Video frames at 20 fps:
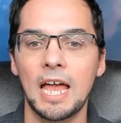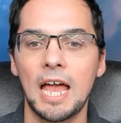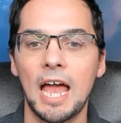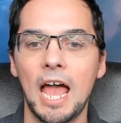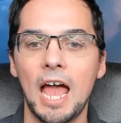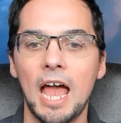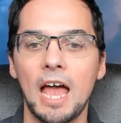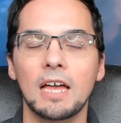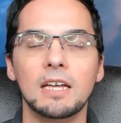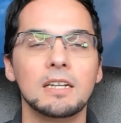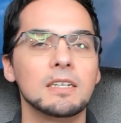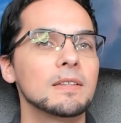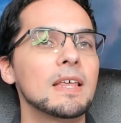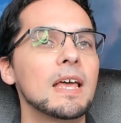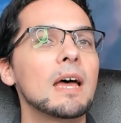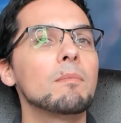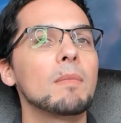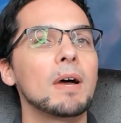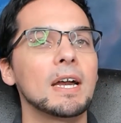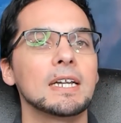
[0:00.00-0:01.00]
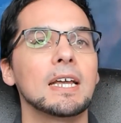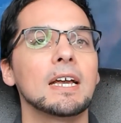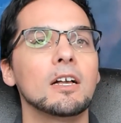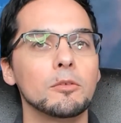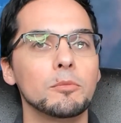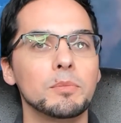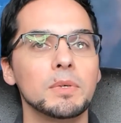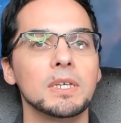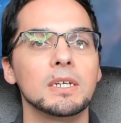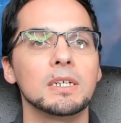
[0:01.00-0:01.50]
And that might
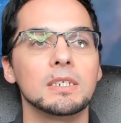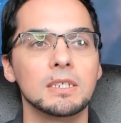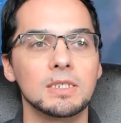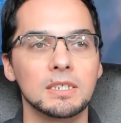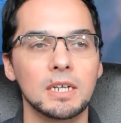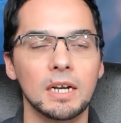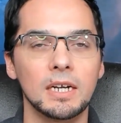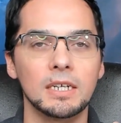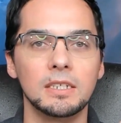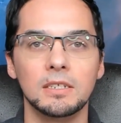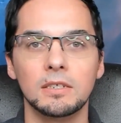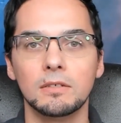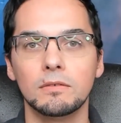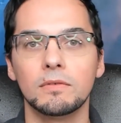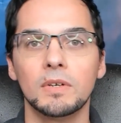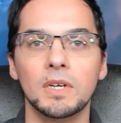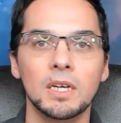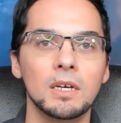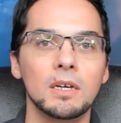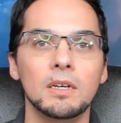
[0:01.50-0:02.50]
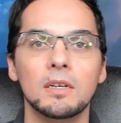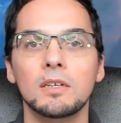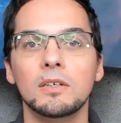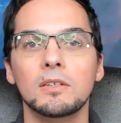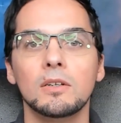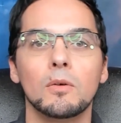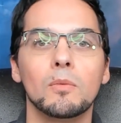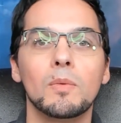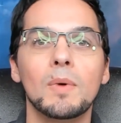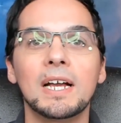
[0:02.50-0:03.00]
help you to kind of, you
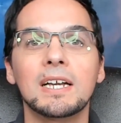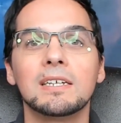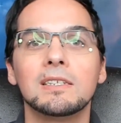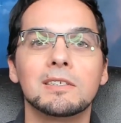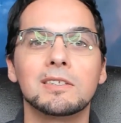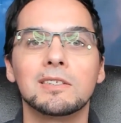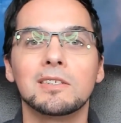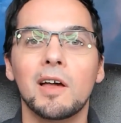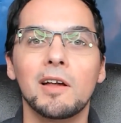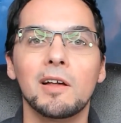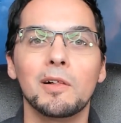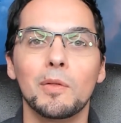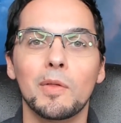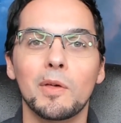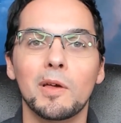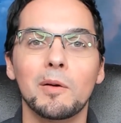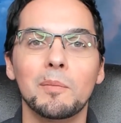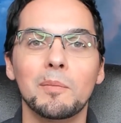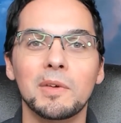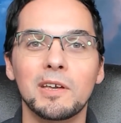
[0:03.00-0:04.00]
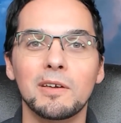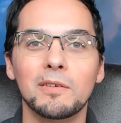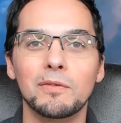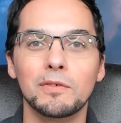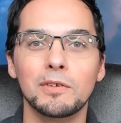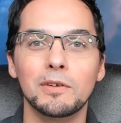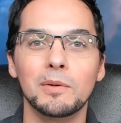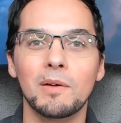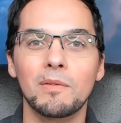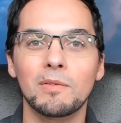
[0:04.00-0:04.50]
know, reconcile them
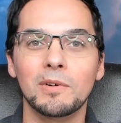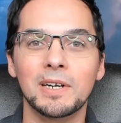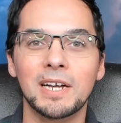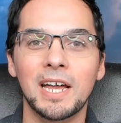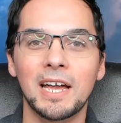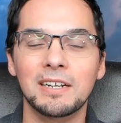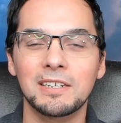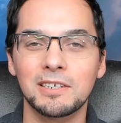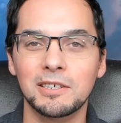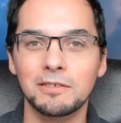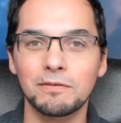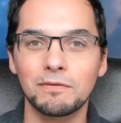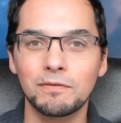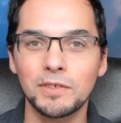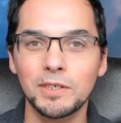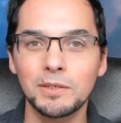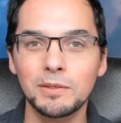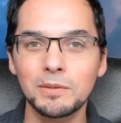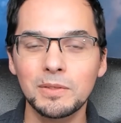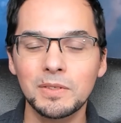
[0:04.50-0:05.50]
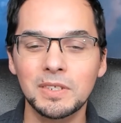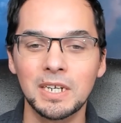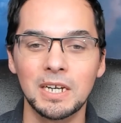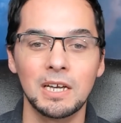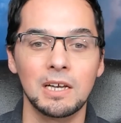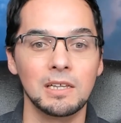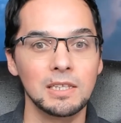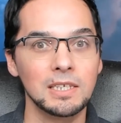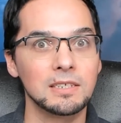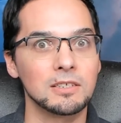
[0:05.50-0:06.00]
if you ever get confused,
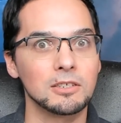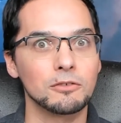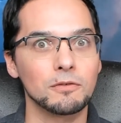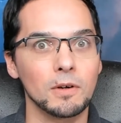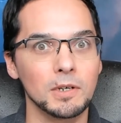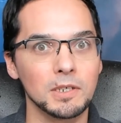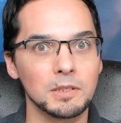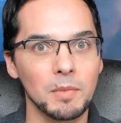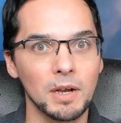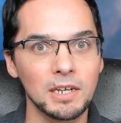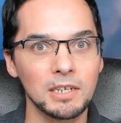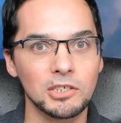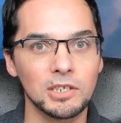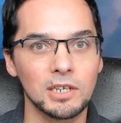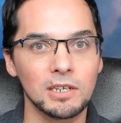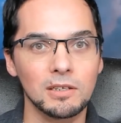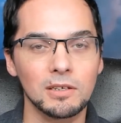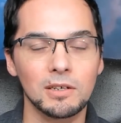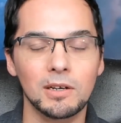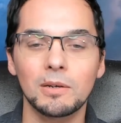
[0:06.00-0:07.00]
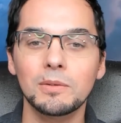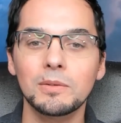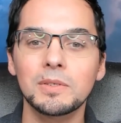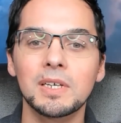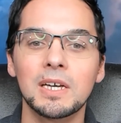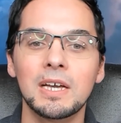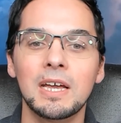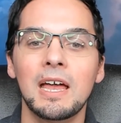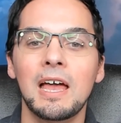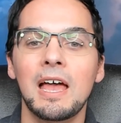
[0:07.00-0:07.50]
at least as far as my channel
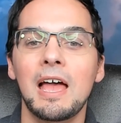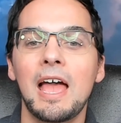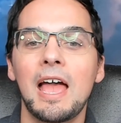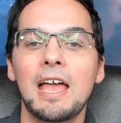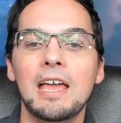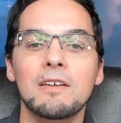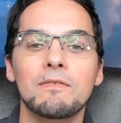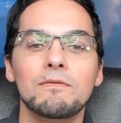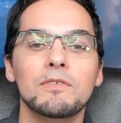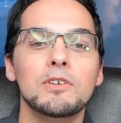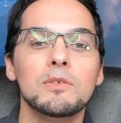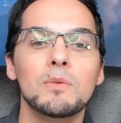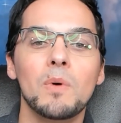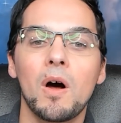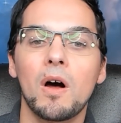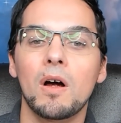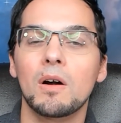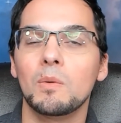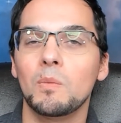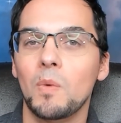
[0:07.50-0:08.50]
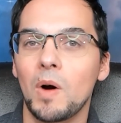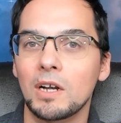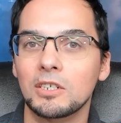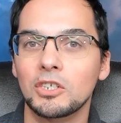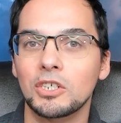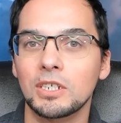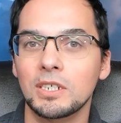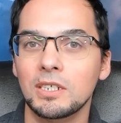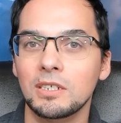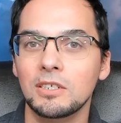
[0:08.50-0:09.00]
goes. If you are
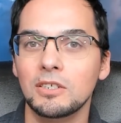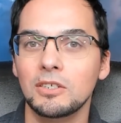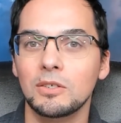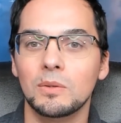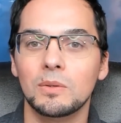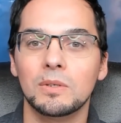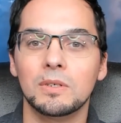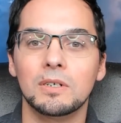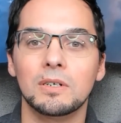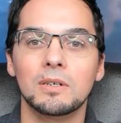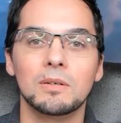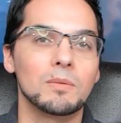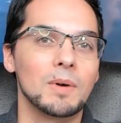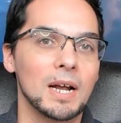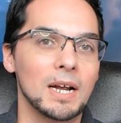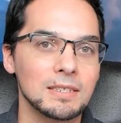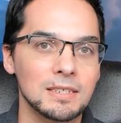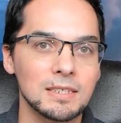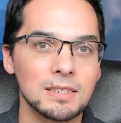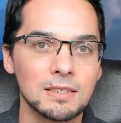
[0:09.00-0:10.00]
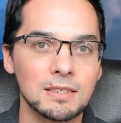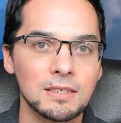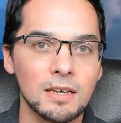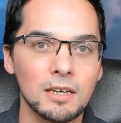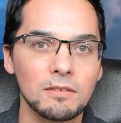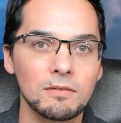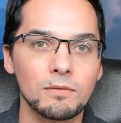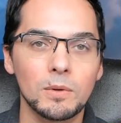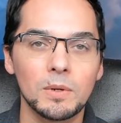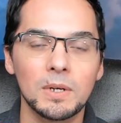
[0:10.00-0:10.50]
watching your rising
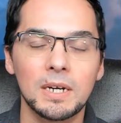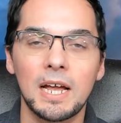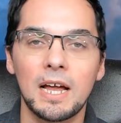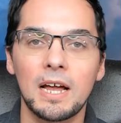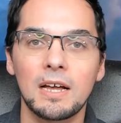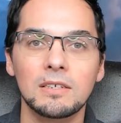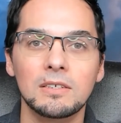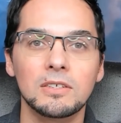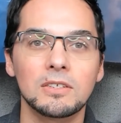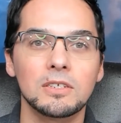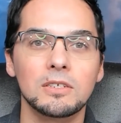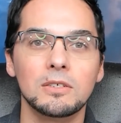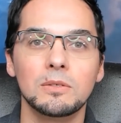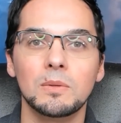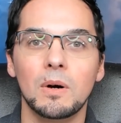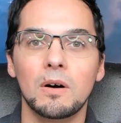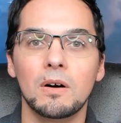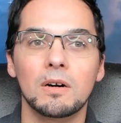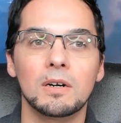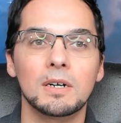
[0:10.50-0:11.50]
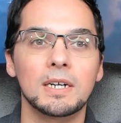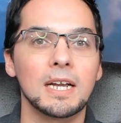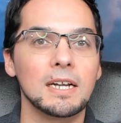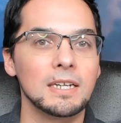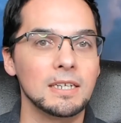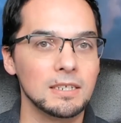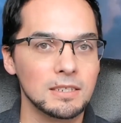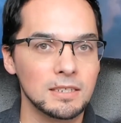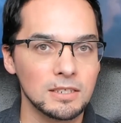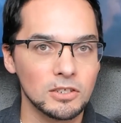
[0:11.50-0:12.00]
sign forecast, you are
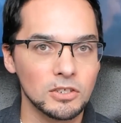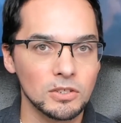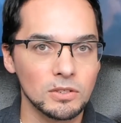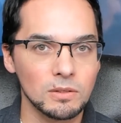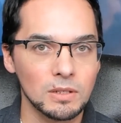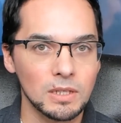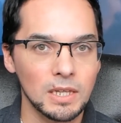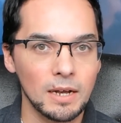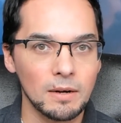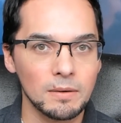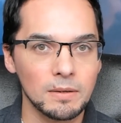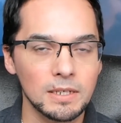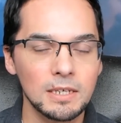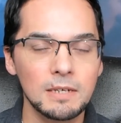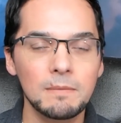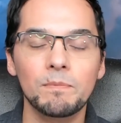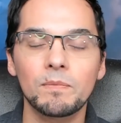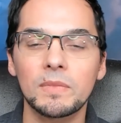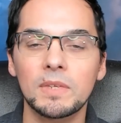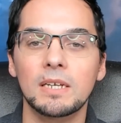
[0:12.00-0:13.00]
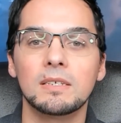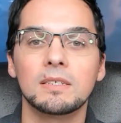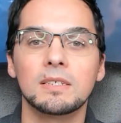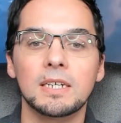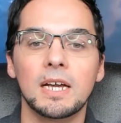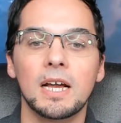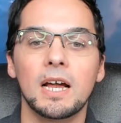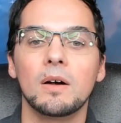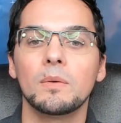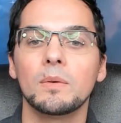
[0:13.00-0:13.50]
getting additional clarity as
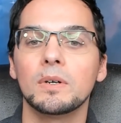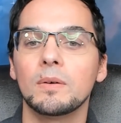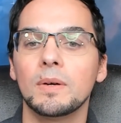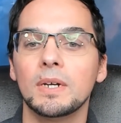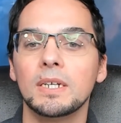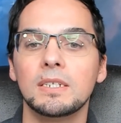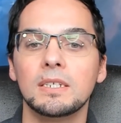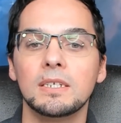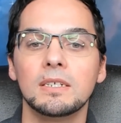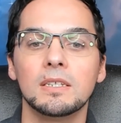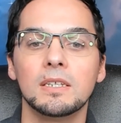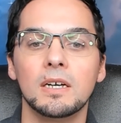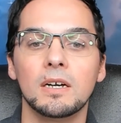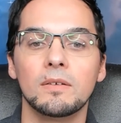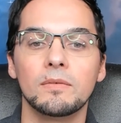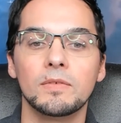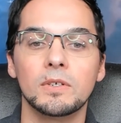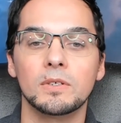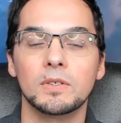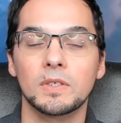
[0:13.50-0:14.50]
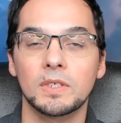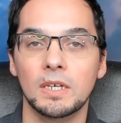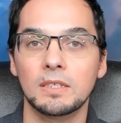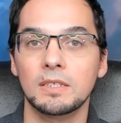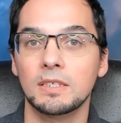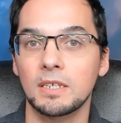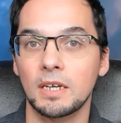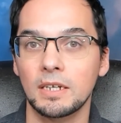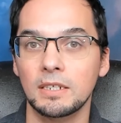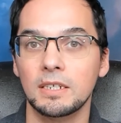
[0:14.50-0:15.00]
to how a great deal of your sun
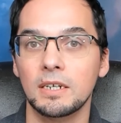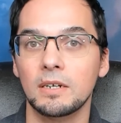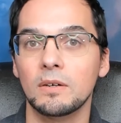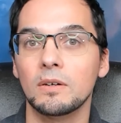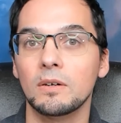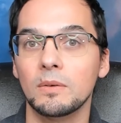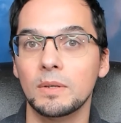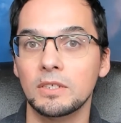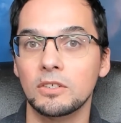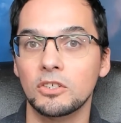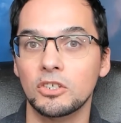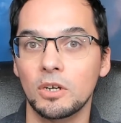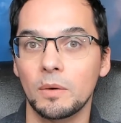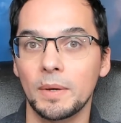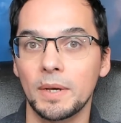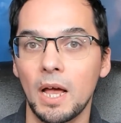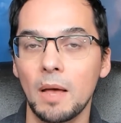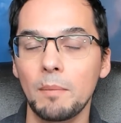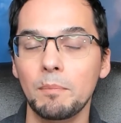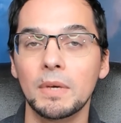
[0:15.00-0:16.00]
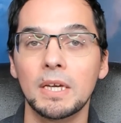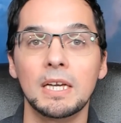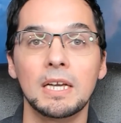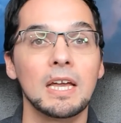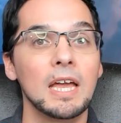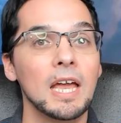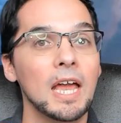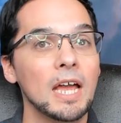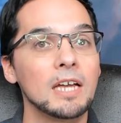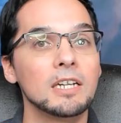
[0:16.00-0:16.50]
sign tarot is showing up.
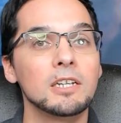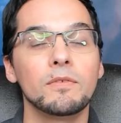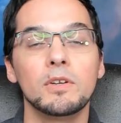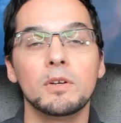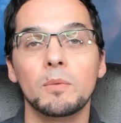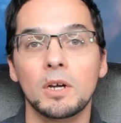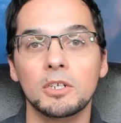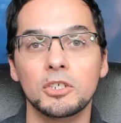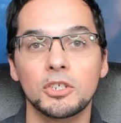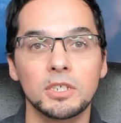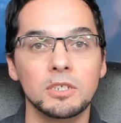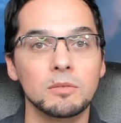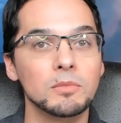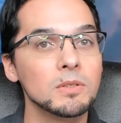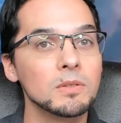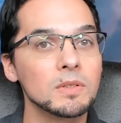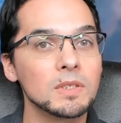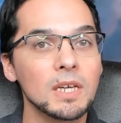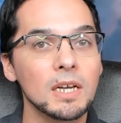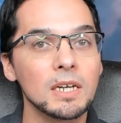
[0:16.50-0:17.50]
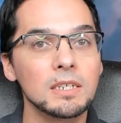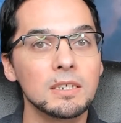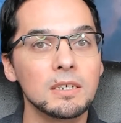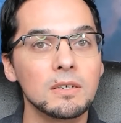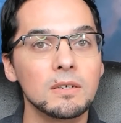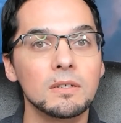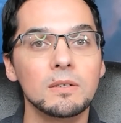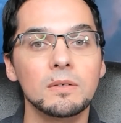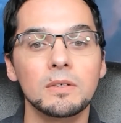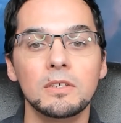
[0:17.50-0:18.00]
And if you're watching your moon sign
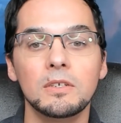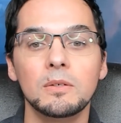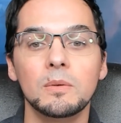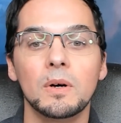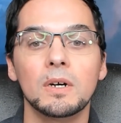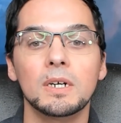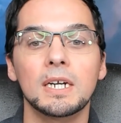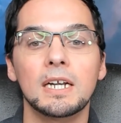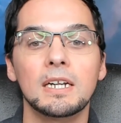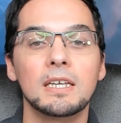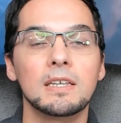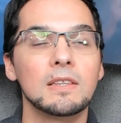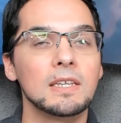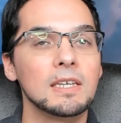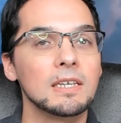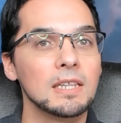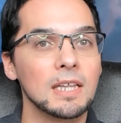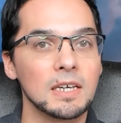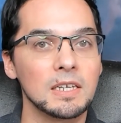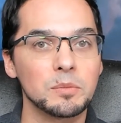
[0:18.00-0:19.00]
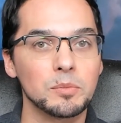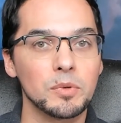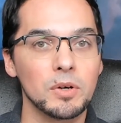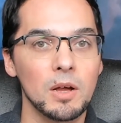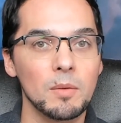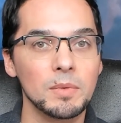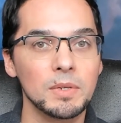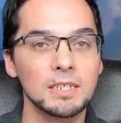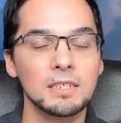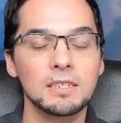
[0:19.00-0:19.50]
tarot, you are getting the less
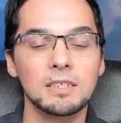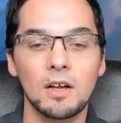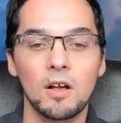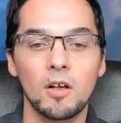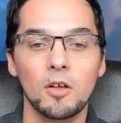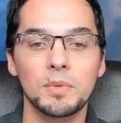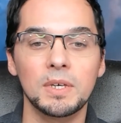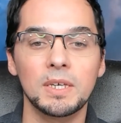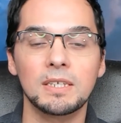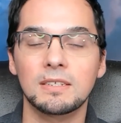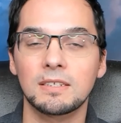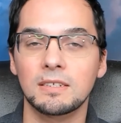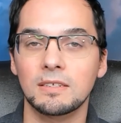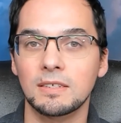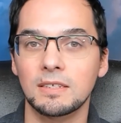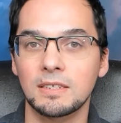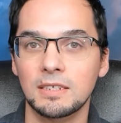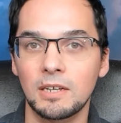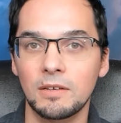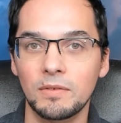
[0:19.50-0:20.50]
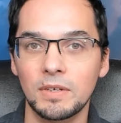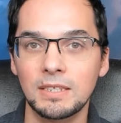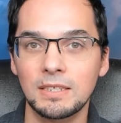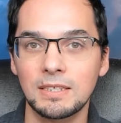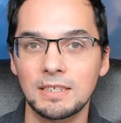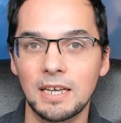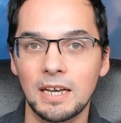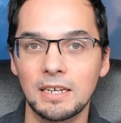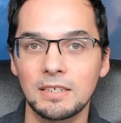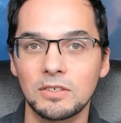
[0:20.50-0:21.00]
prominent, albeit still significant,
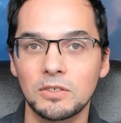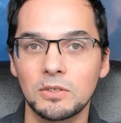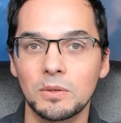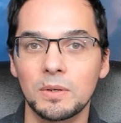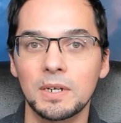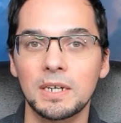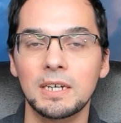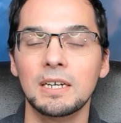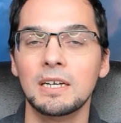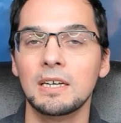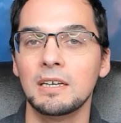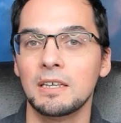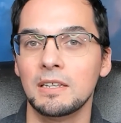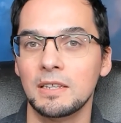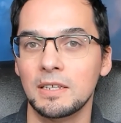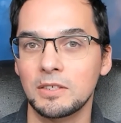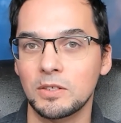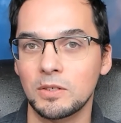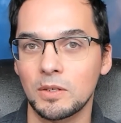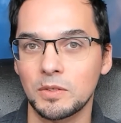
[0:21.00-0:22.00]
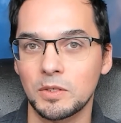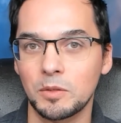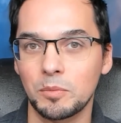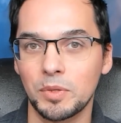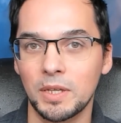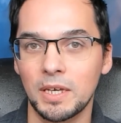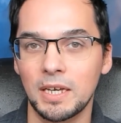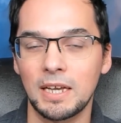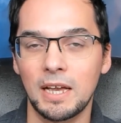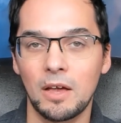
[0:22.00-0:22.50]
side story that's also
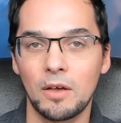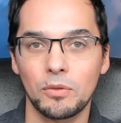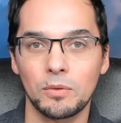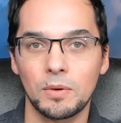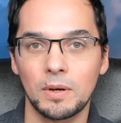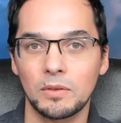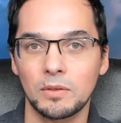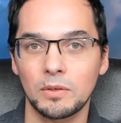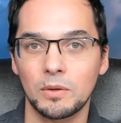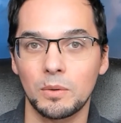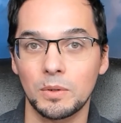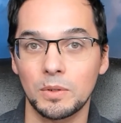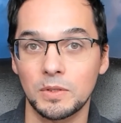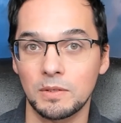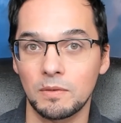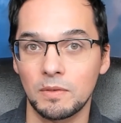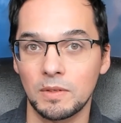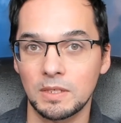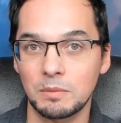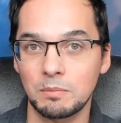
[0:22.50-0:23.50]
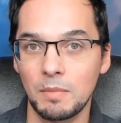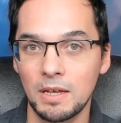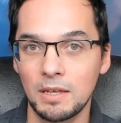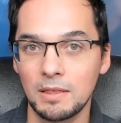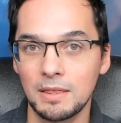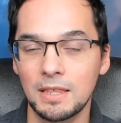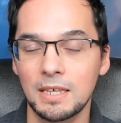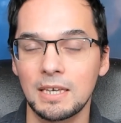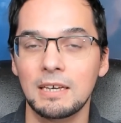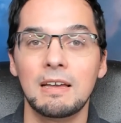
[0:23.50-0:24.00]
playing out throughout the course of this
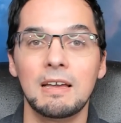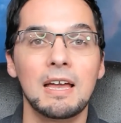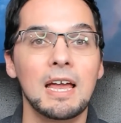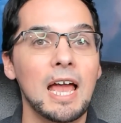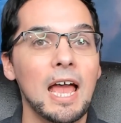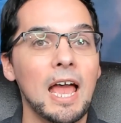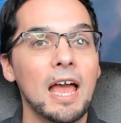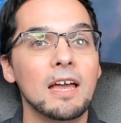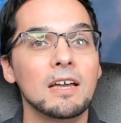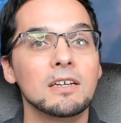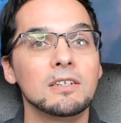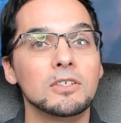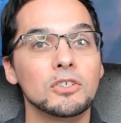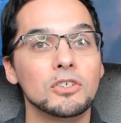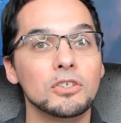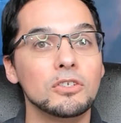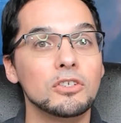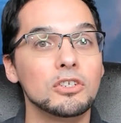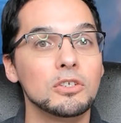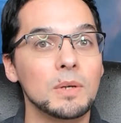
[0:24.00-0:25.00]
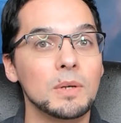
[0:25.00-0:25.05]
month. And should you